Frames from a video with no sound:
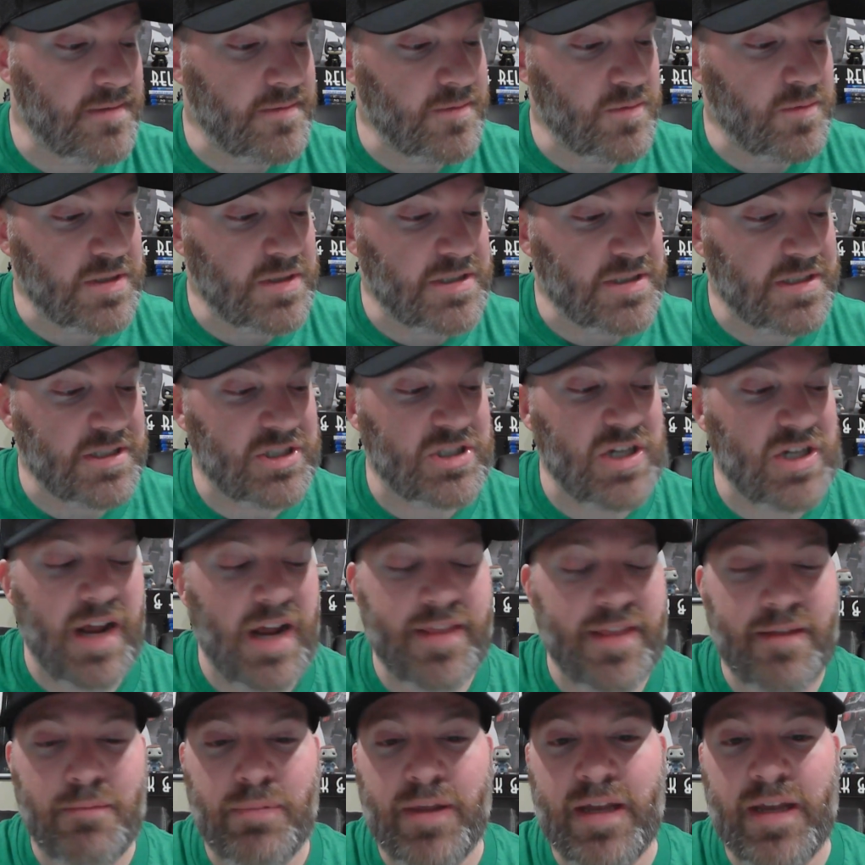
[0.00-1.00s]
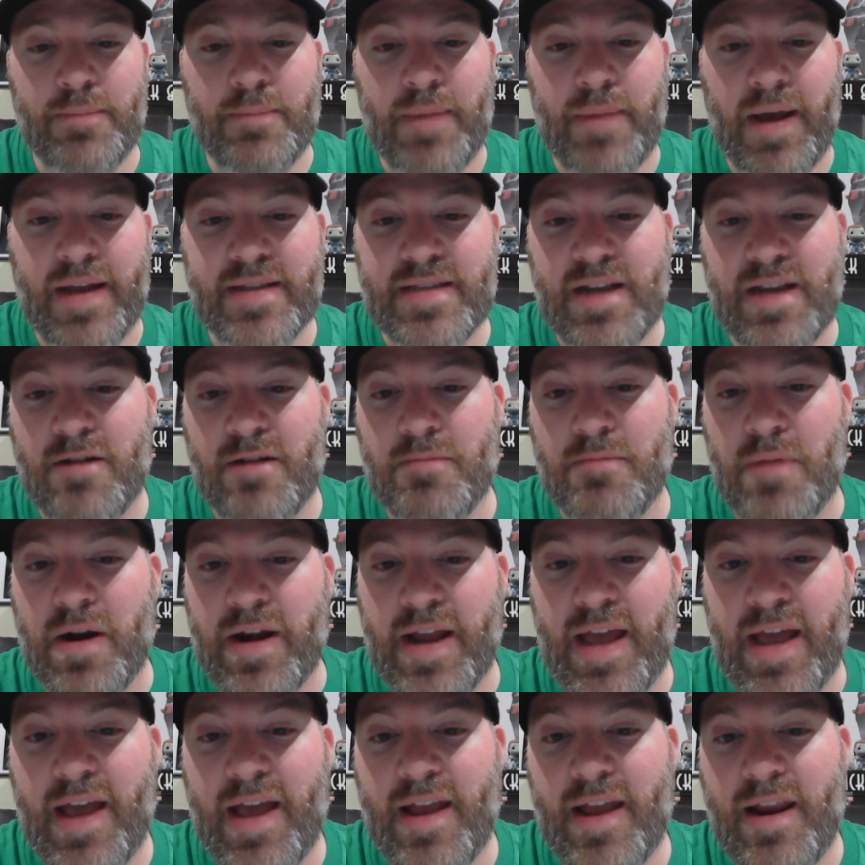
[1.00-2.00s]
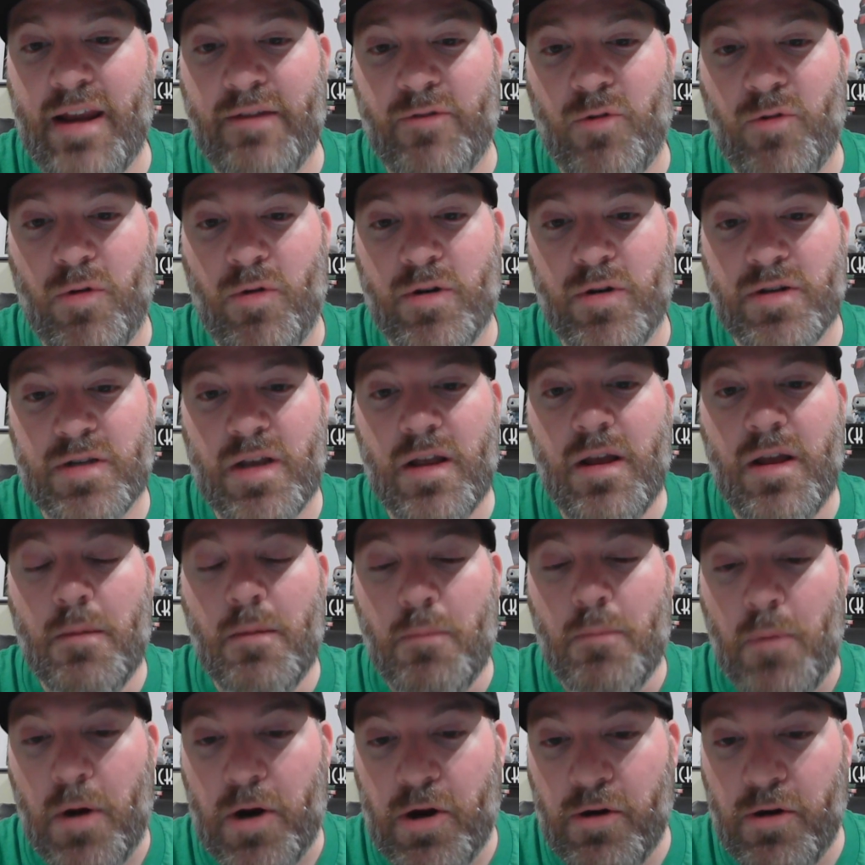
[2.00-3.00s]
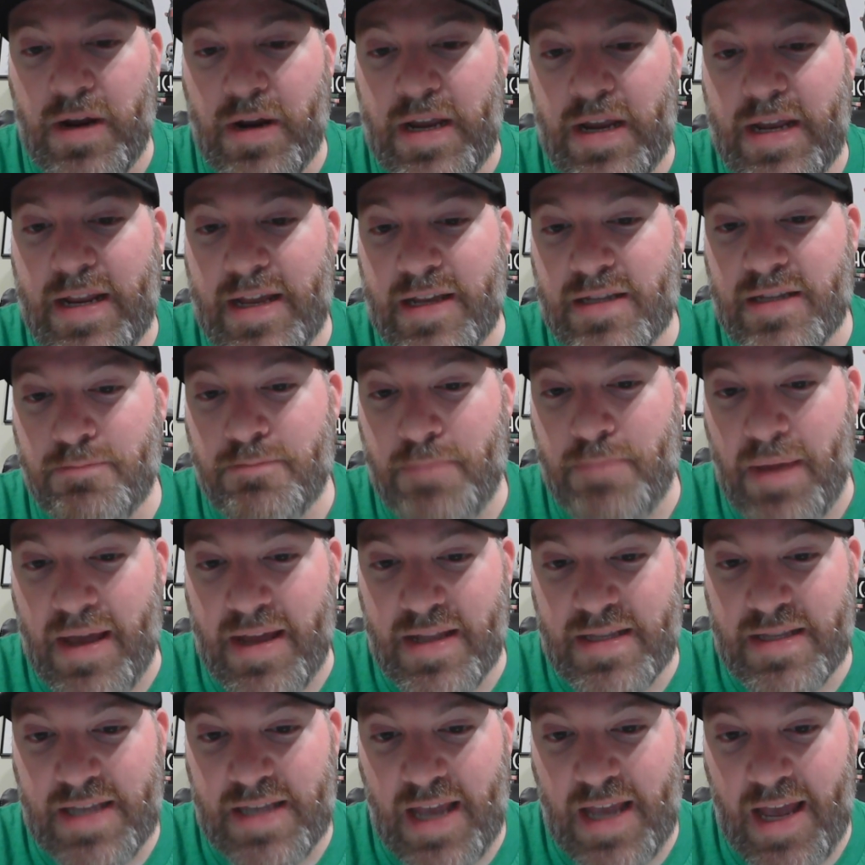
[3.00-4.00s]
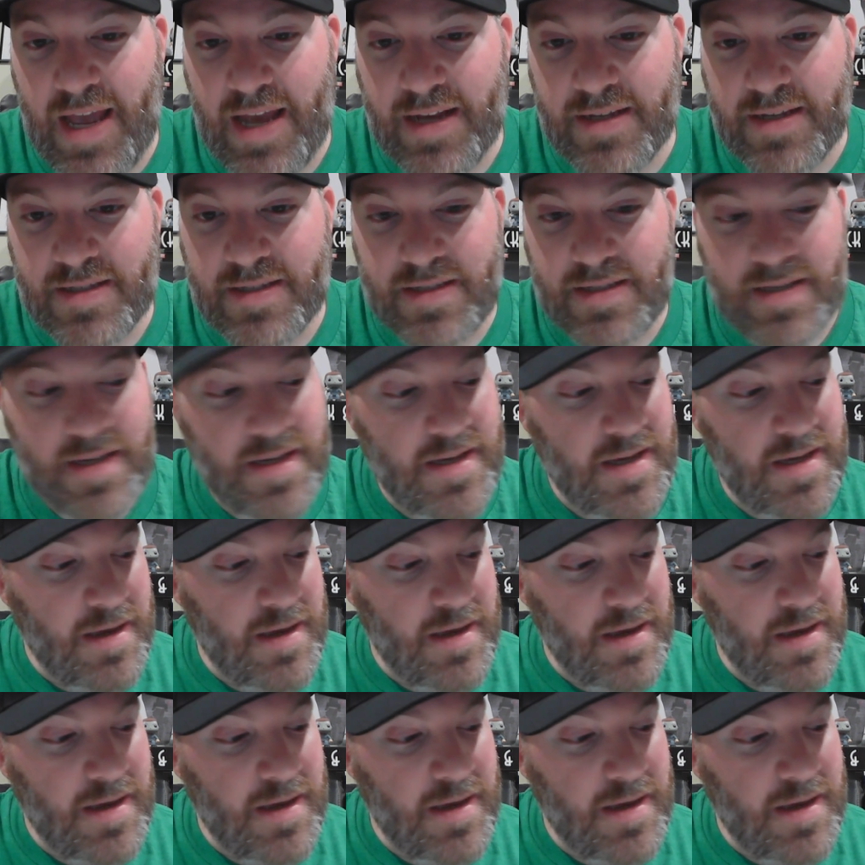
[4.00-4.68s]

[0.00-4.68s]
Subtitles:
which is Jonathan, played by Darren Barnett. And of course, Marguerite is Ben's ex,